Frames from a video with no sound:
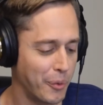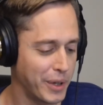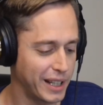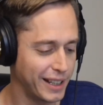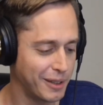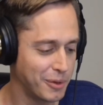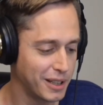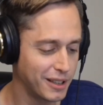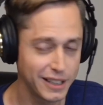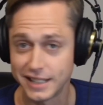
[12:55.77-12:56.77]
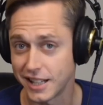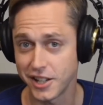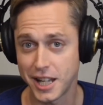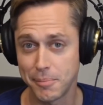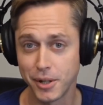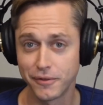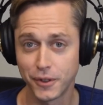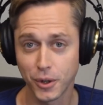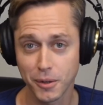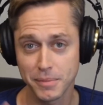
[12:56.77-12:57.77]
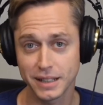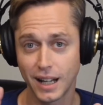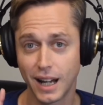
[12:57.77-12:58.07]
We will continue to keep you informed.